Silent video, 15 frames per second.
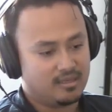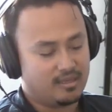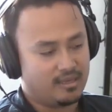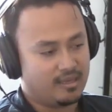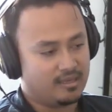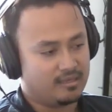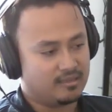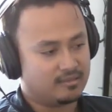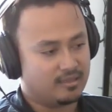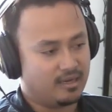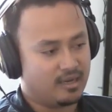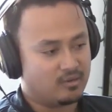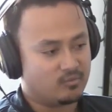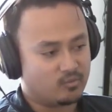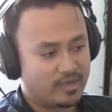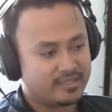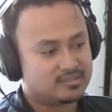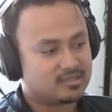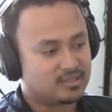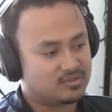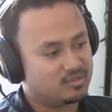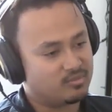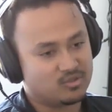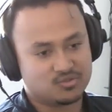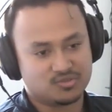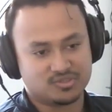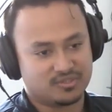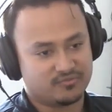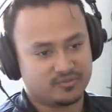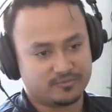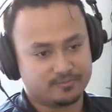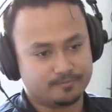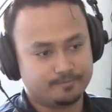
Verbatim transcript: And I write down the emotions I feel.